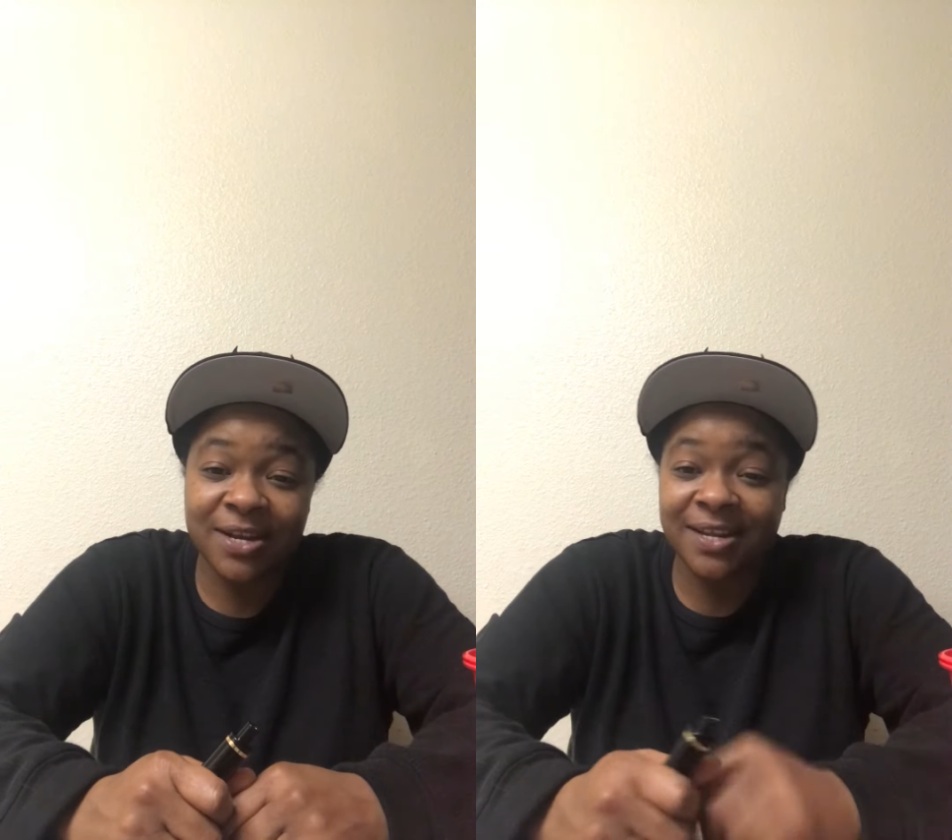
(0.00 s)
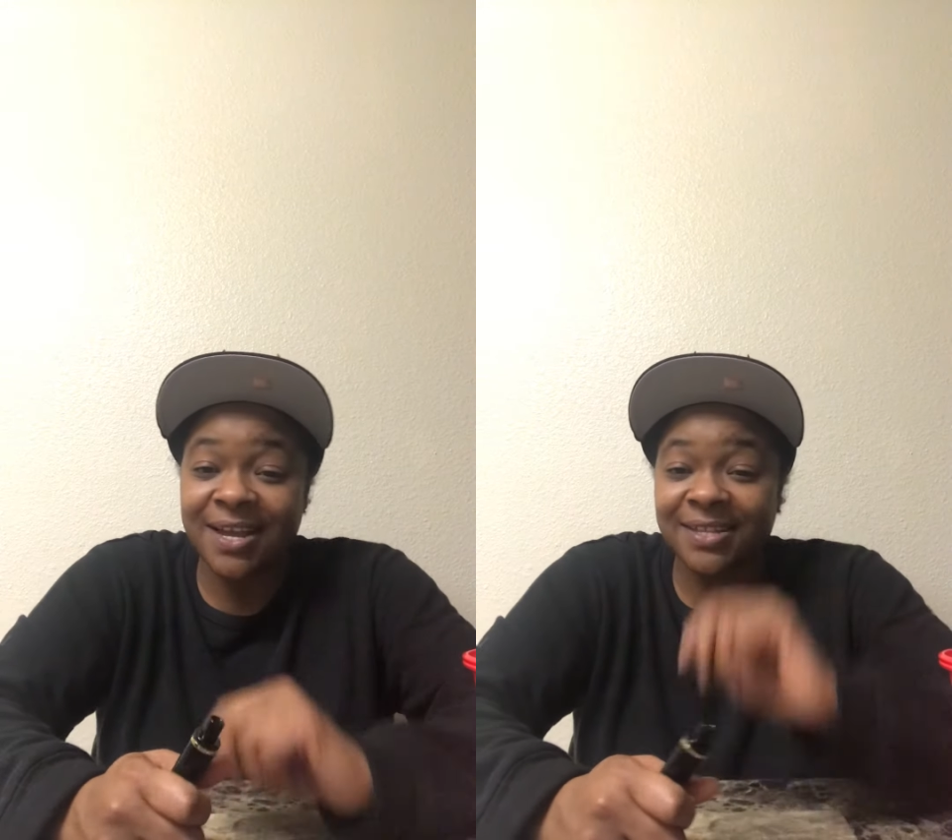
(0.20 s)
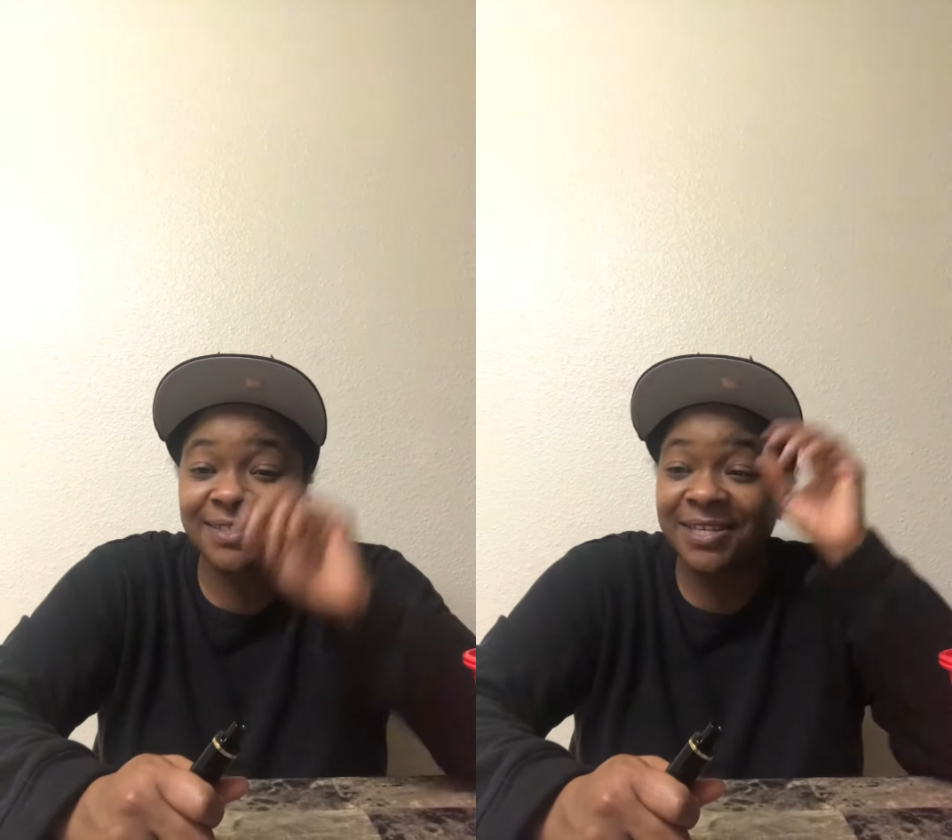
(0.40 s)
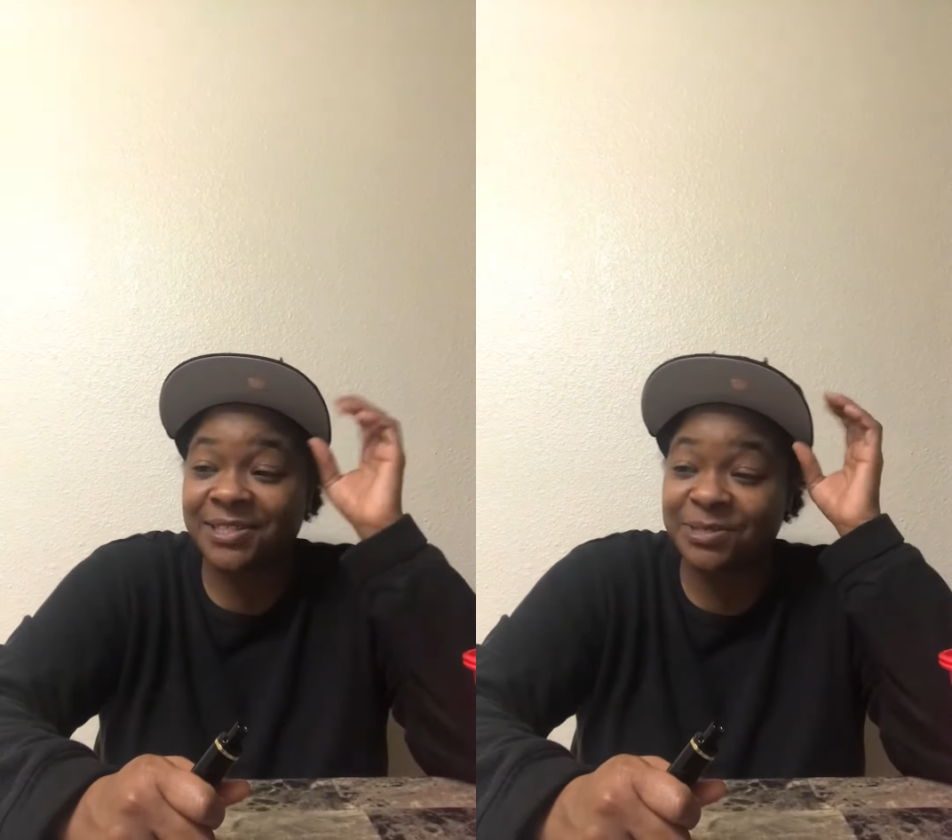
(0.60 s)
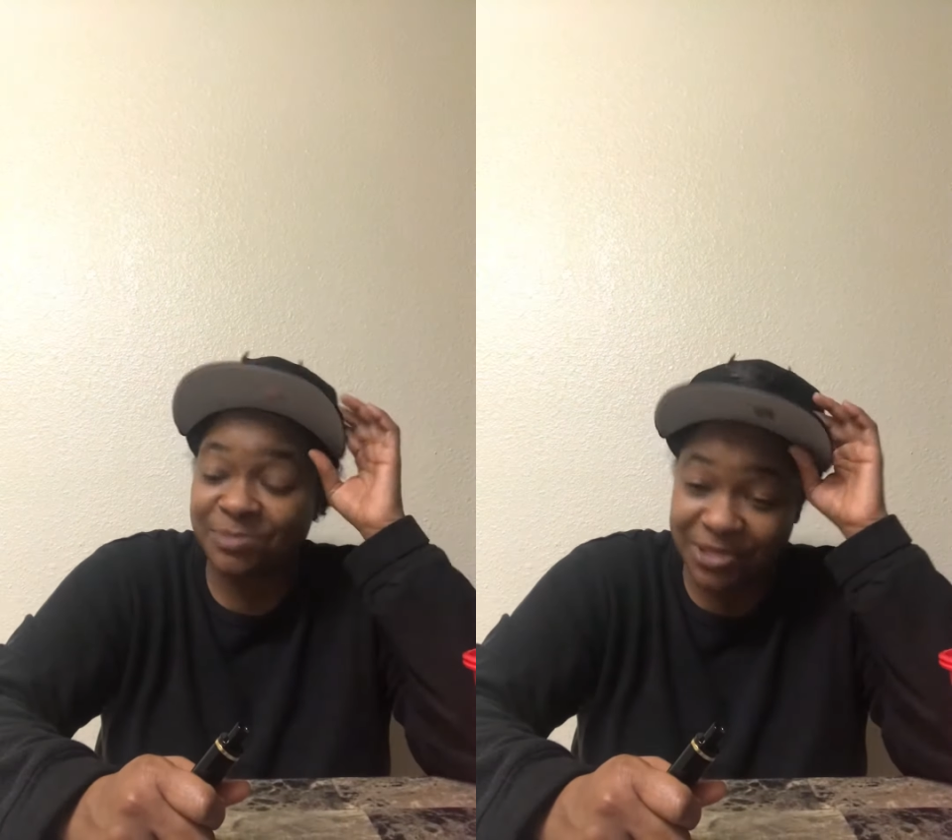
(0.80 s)
to
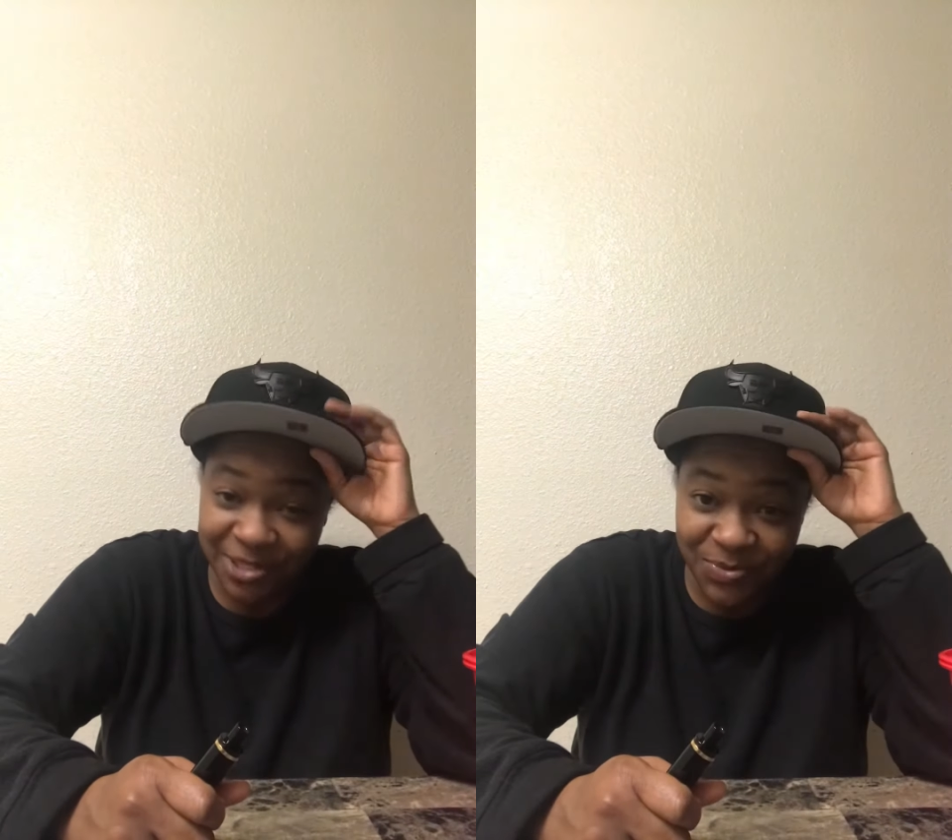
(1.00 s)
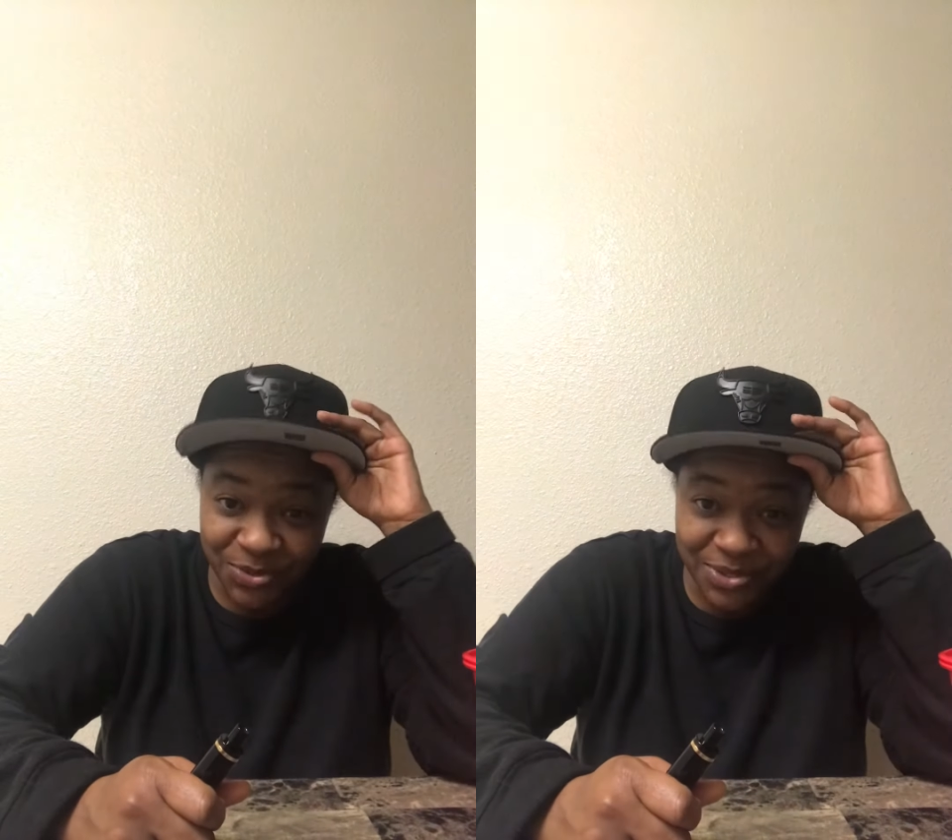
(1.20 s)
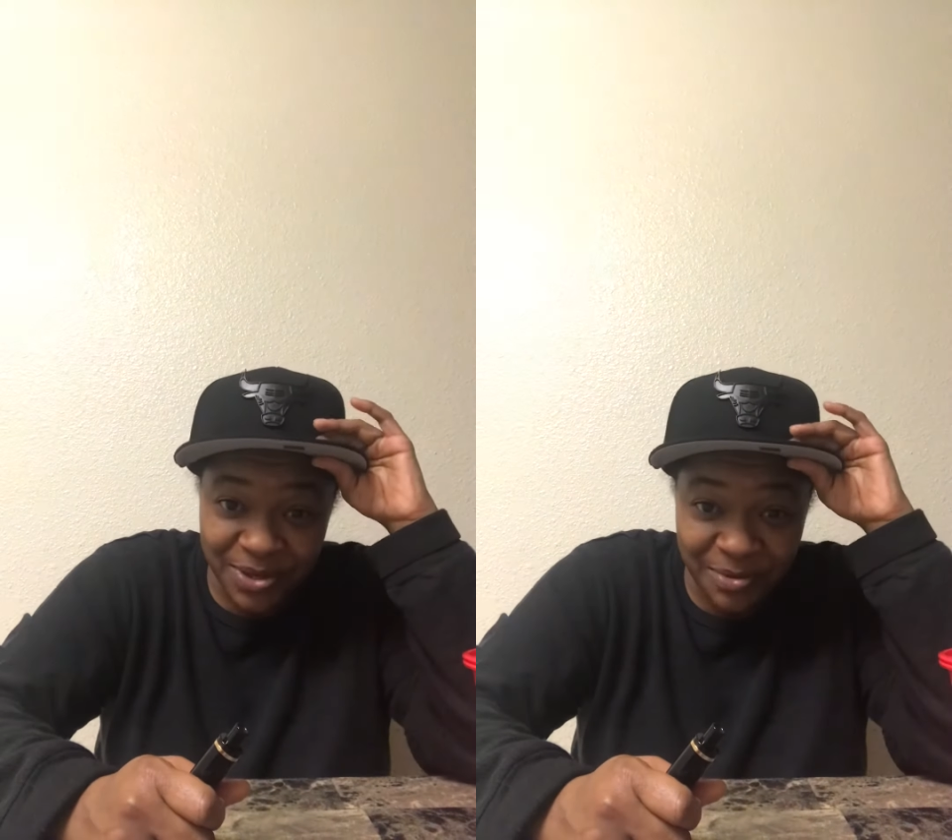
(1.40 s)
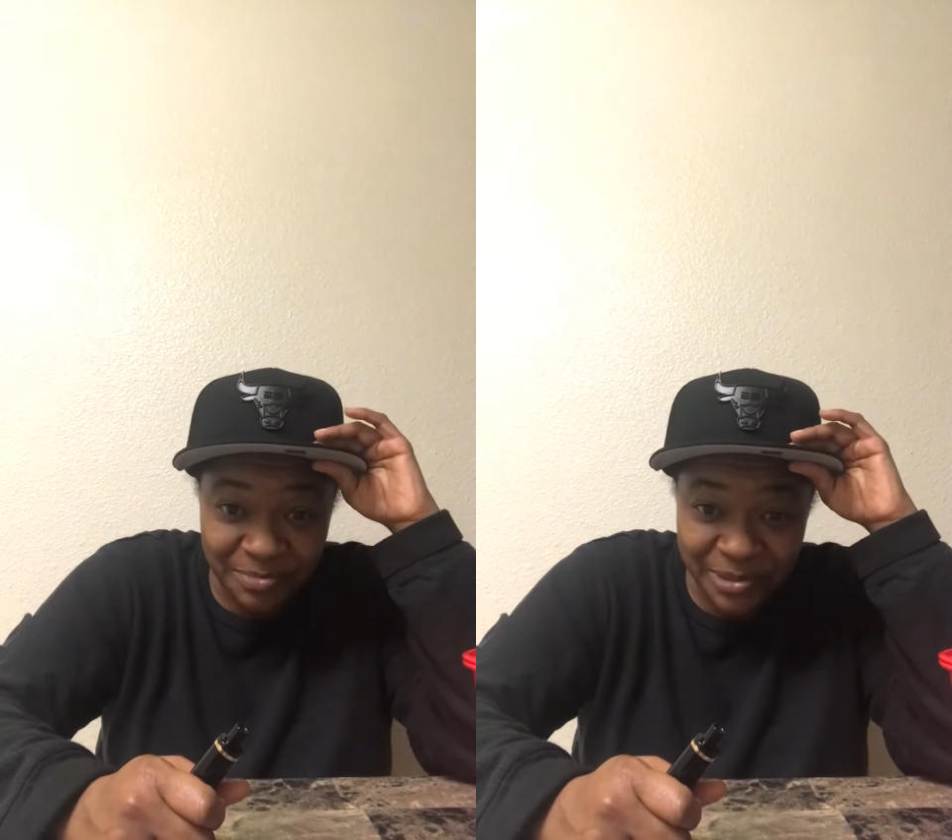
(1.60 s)
contact them to see what's up,